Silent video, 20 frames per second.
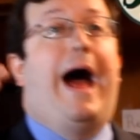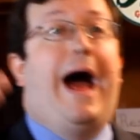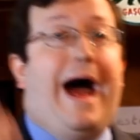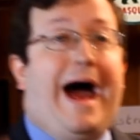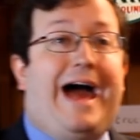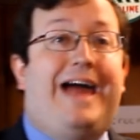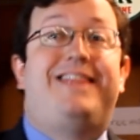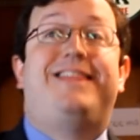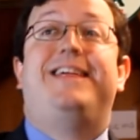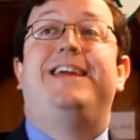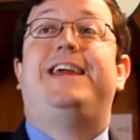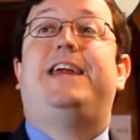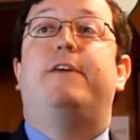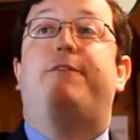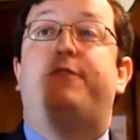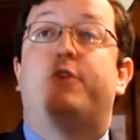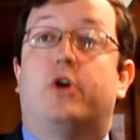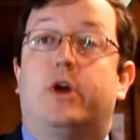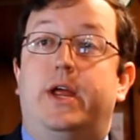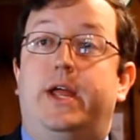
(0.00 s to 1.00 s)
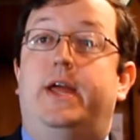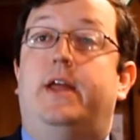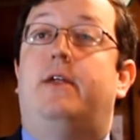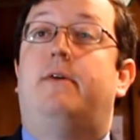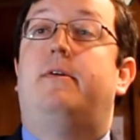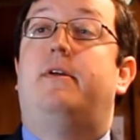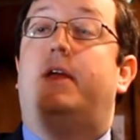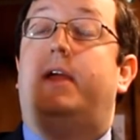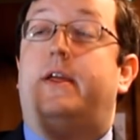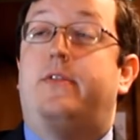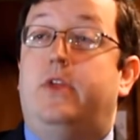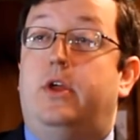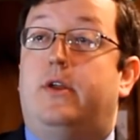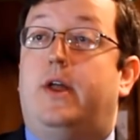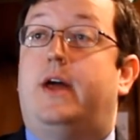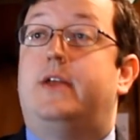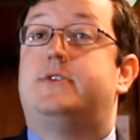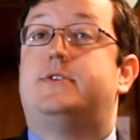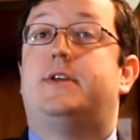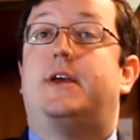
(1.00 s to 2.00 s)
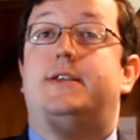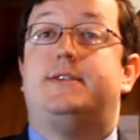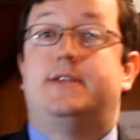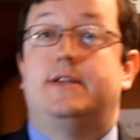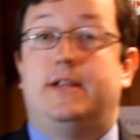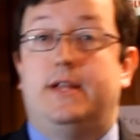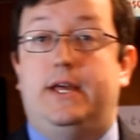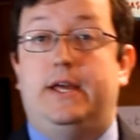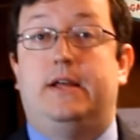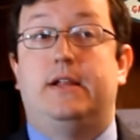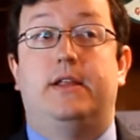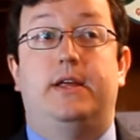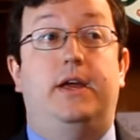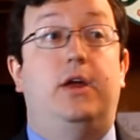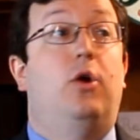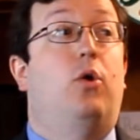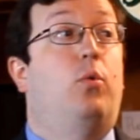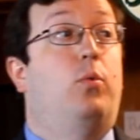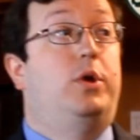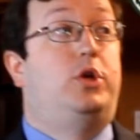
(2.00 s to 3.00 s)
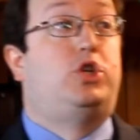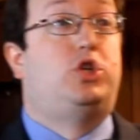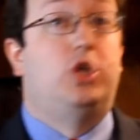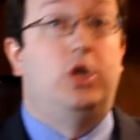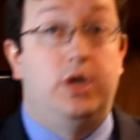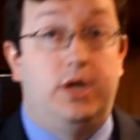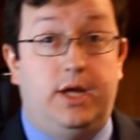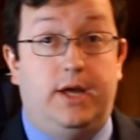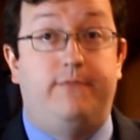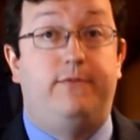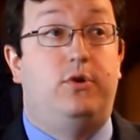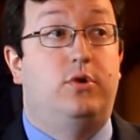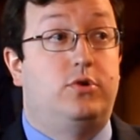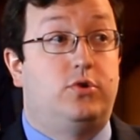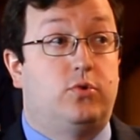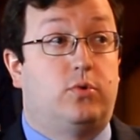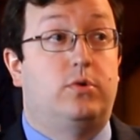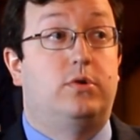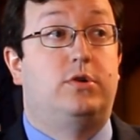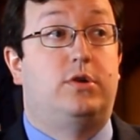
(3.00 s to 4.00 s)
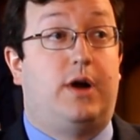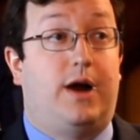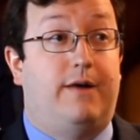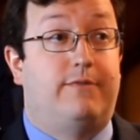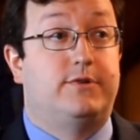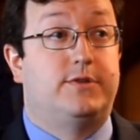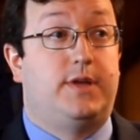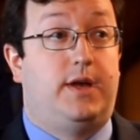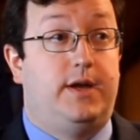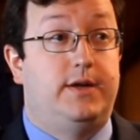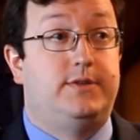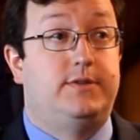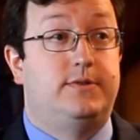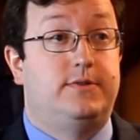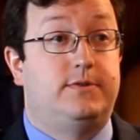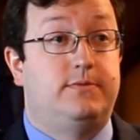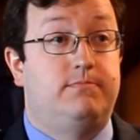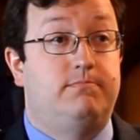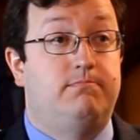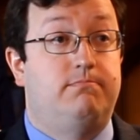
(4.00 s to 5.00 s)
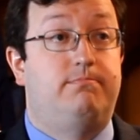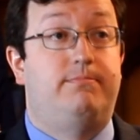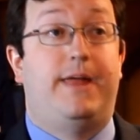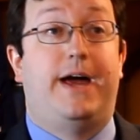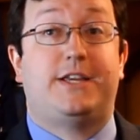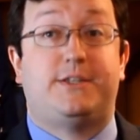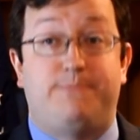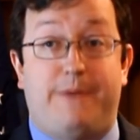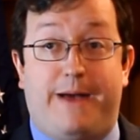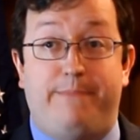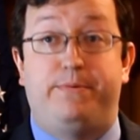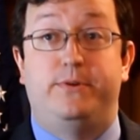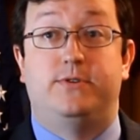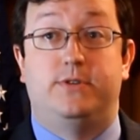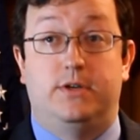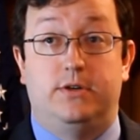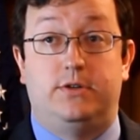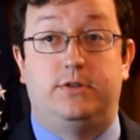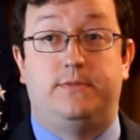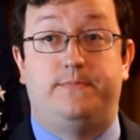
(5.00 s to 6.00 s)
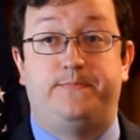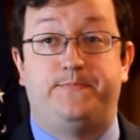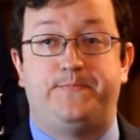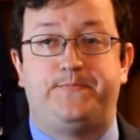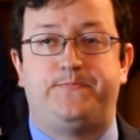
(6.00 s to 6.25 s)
I think if you're in the United States illegally, we shouldn't give you a Georgia driver's license. That's my position.